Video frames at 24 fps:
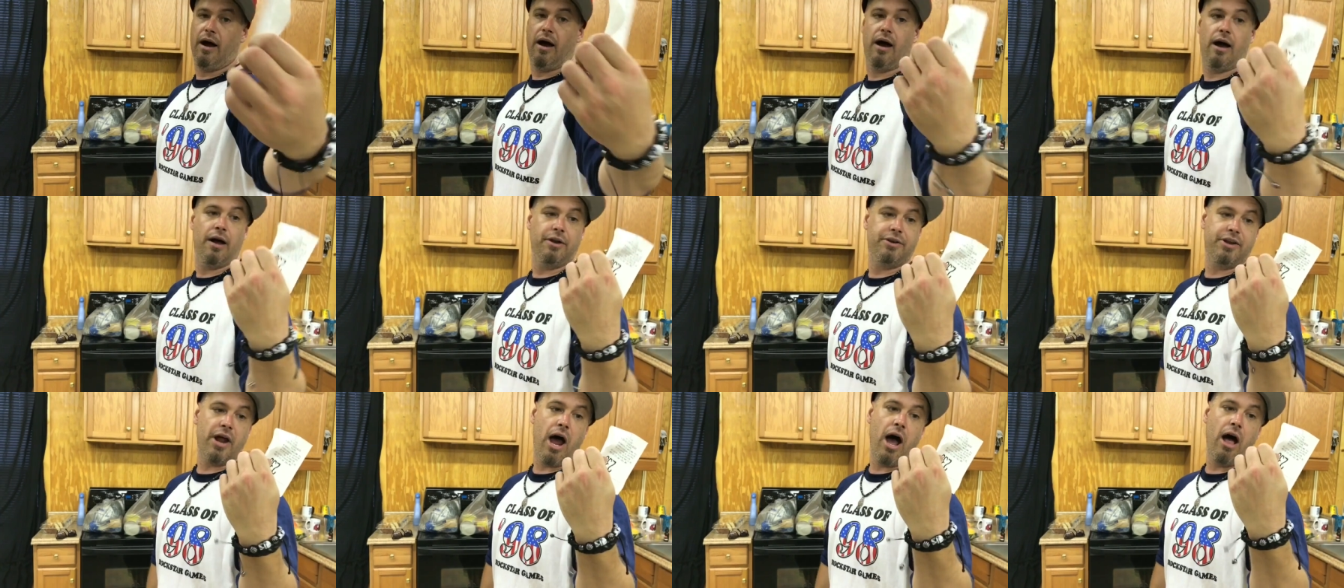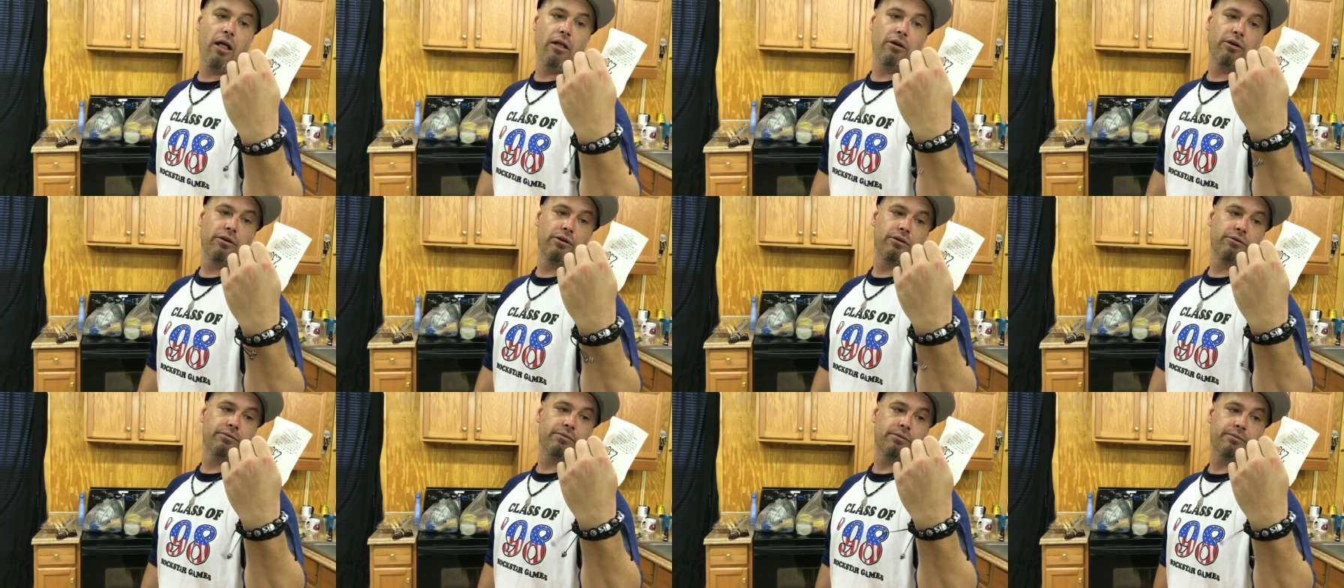uh,
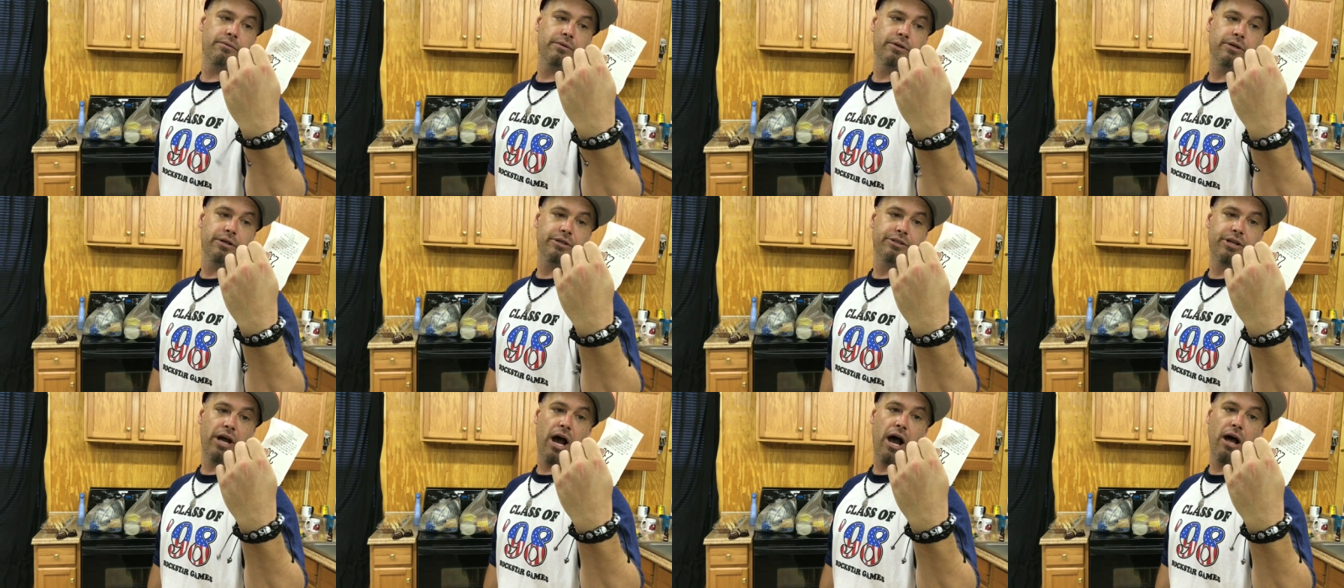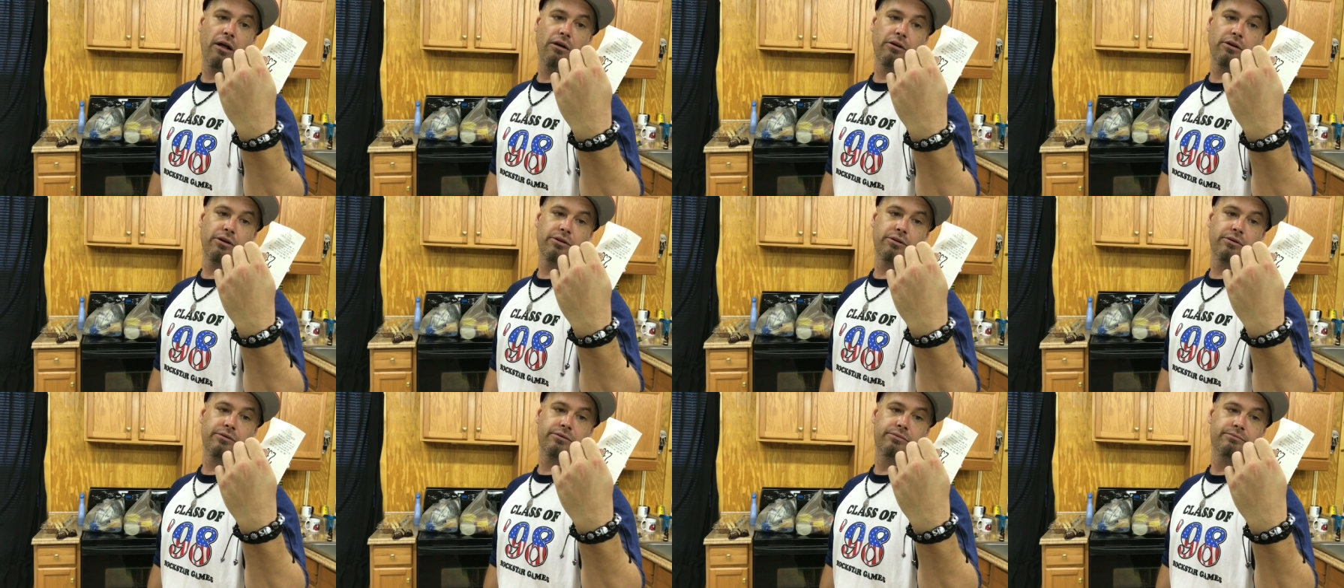dollar a uh,
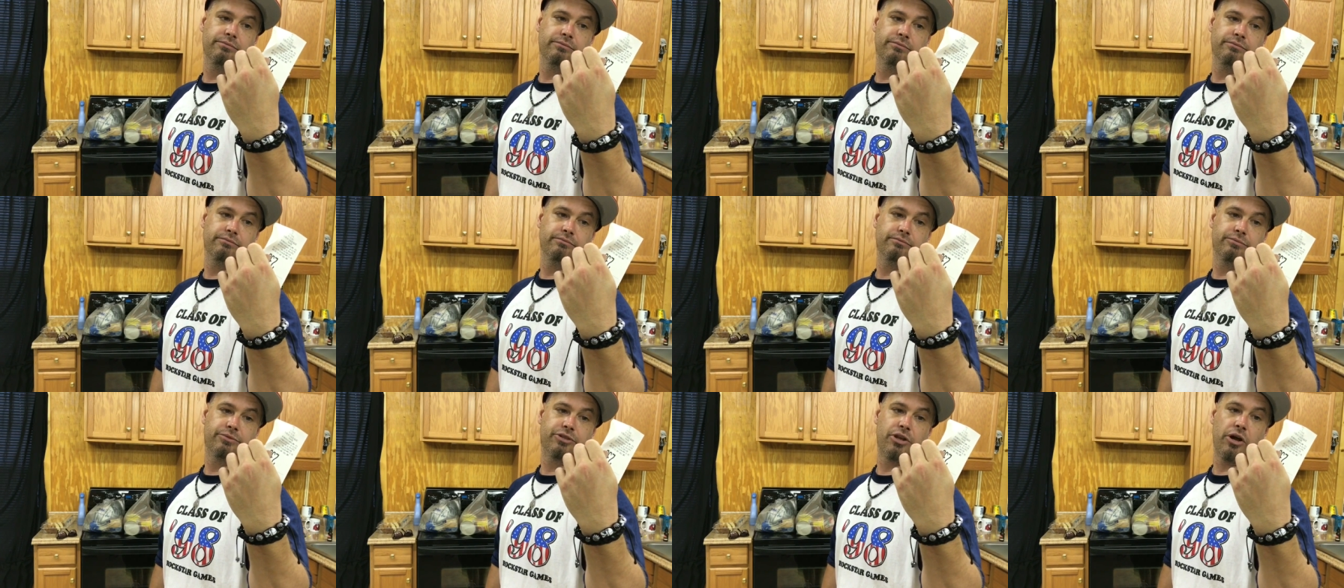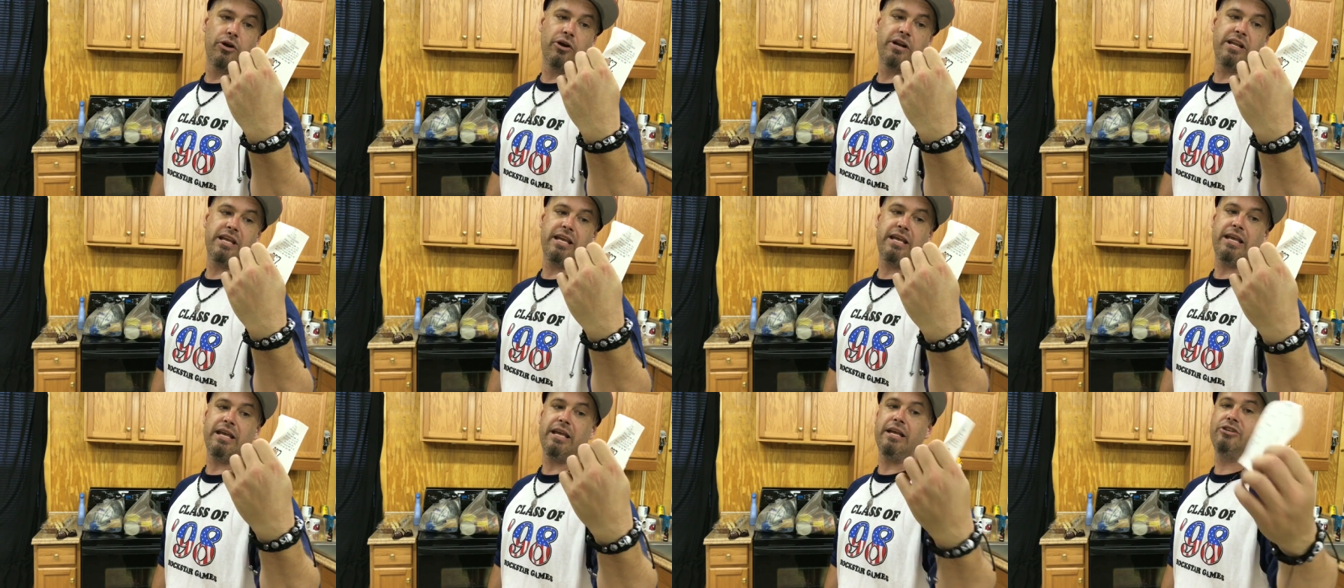dollar 30
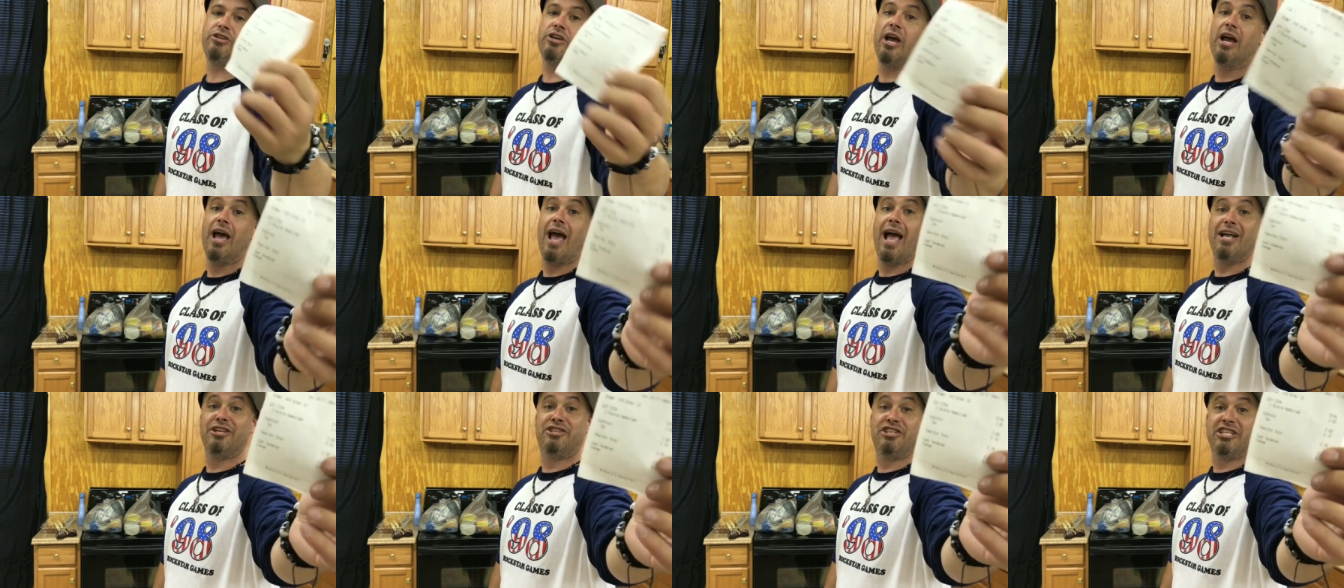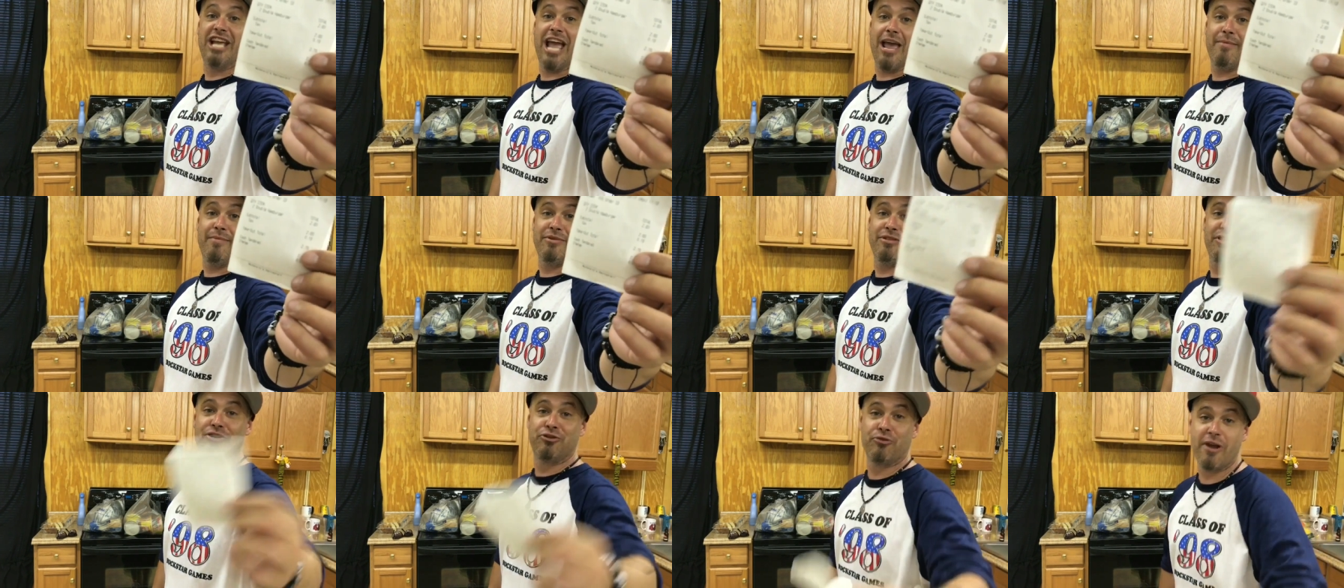each, and she gave
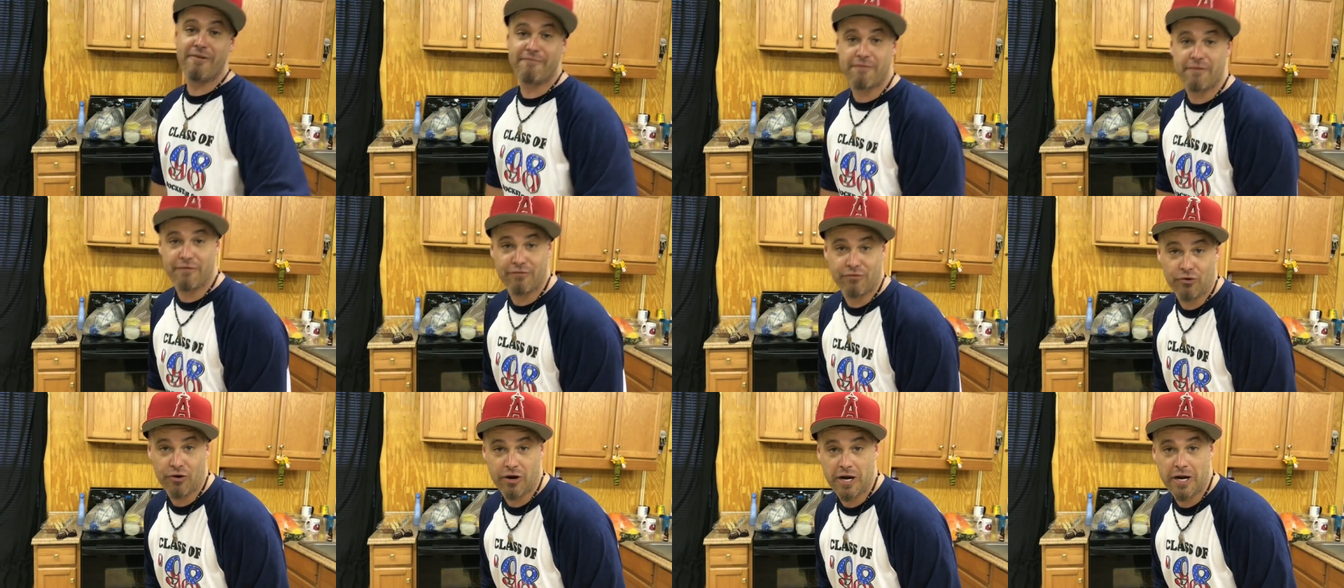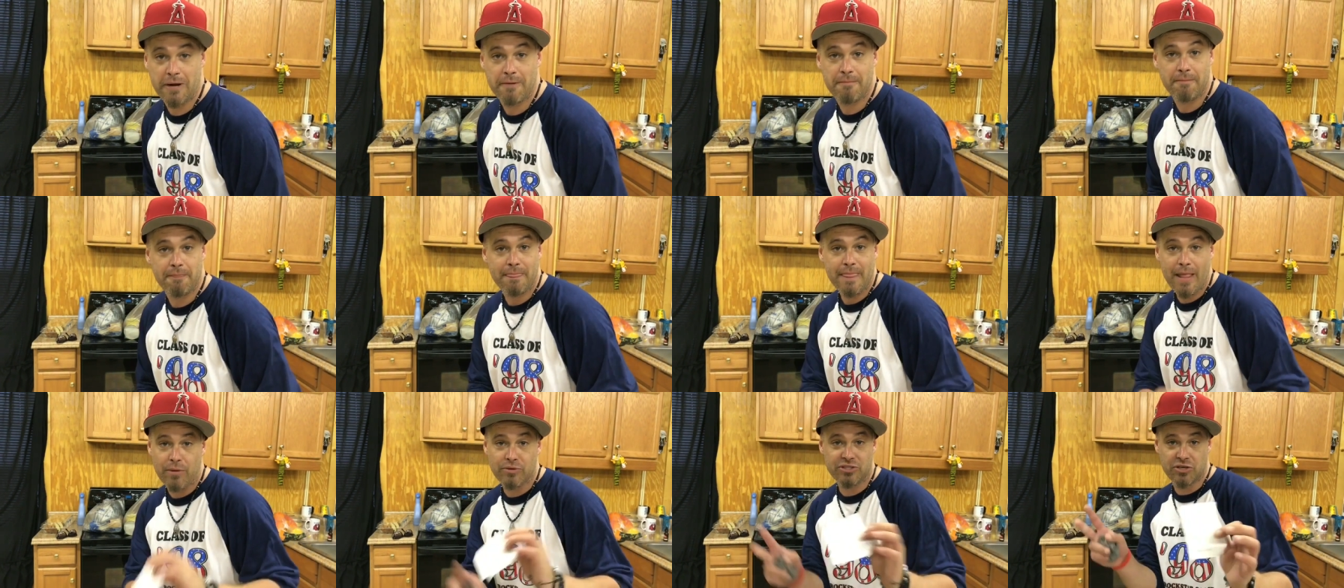me the drink for free.
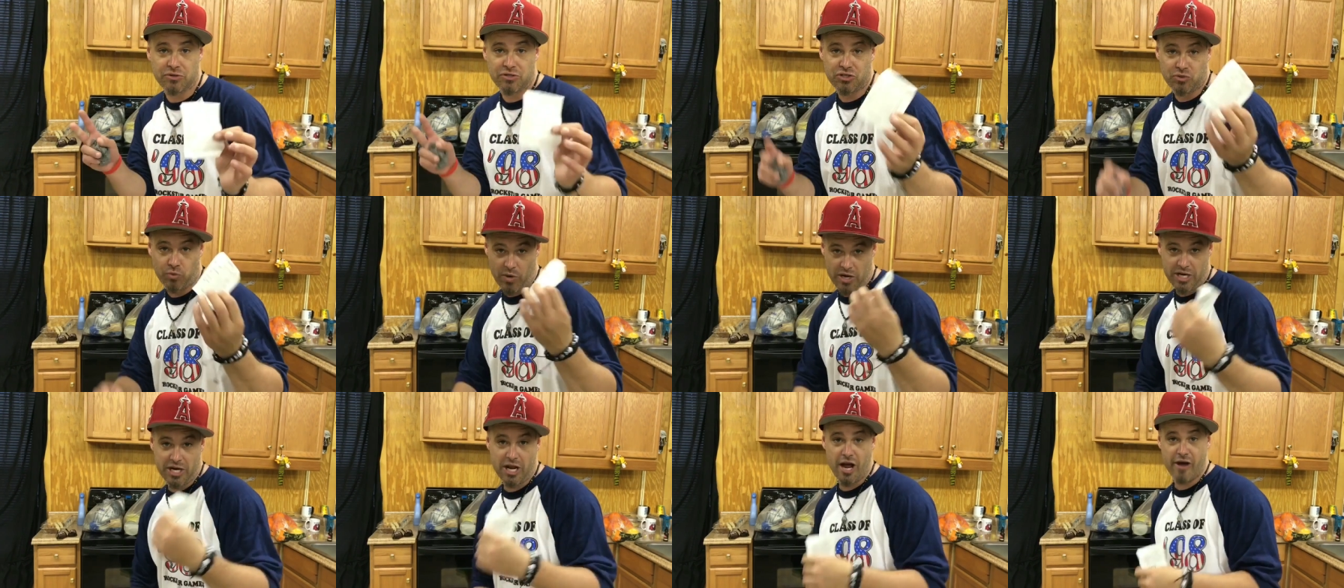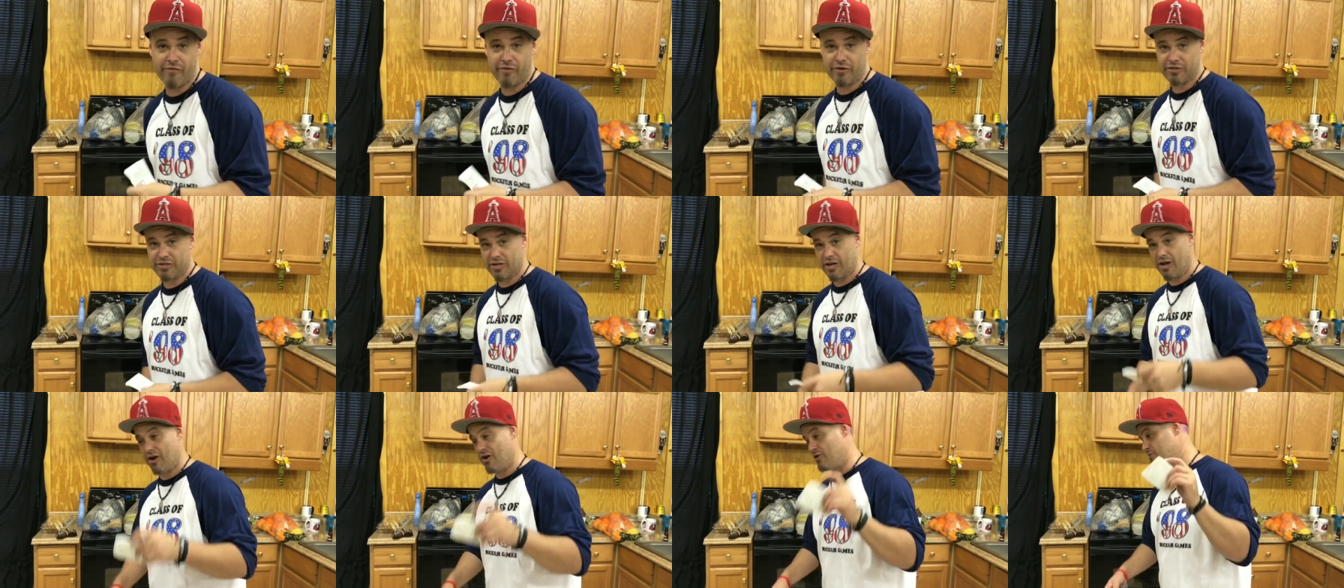That was so sweet of her,
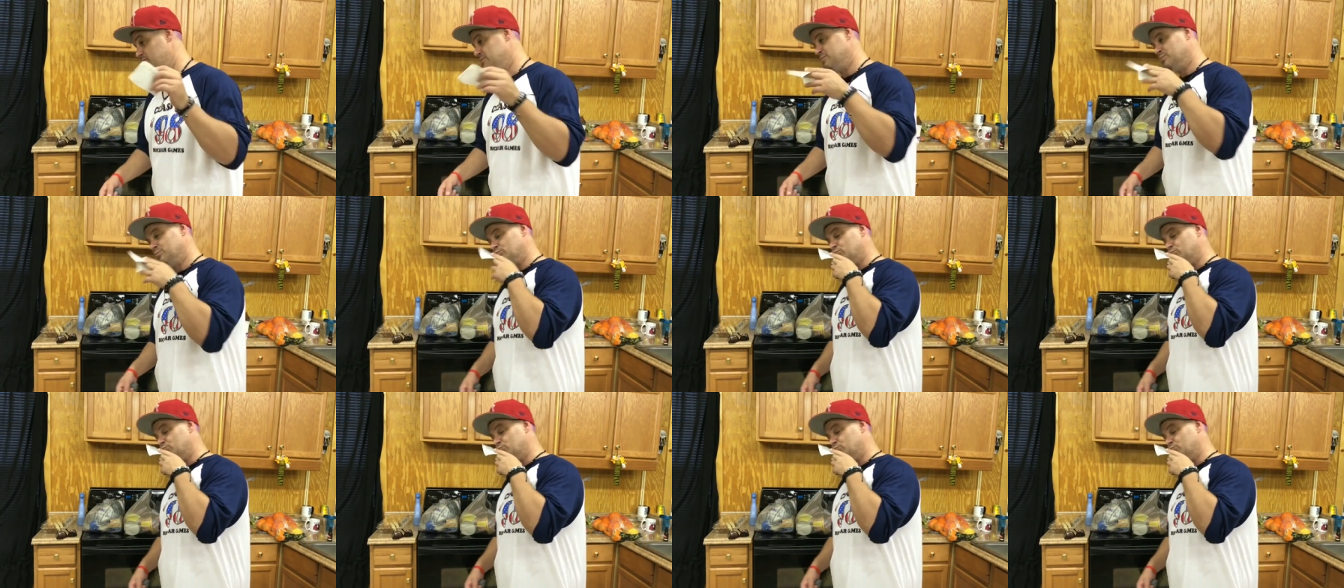so,